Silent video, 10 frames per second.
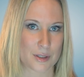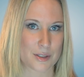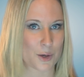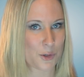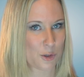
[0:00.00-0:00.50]

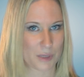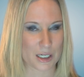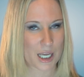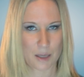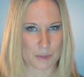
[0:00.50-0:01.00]
Don't you
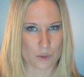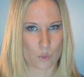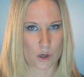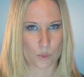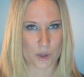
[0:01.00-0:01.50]
mean Emmy
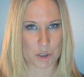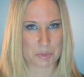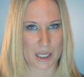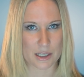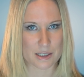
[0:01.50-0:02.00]
Award
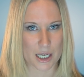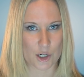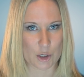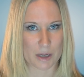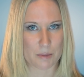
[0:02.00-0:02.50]
winner Blythe
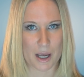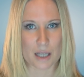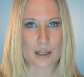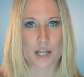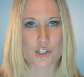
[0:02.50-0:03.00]
Danner, my
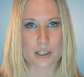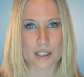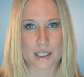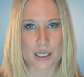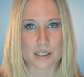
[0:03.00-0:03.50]

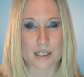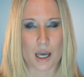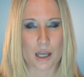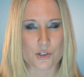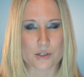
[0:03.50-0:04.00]
biologically
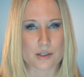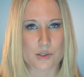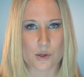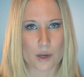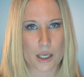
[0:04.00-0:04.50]
connected
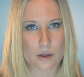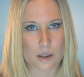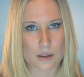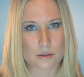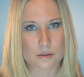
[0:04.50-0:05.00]
consciousness creator?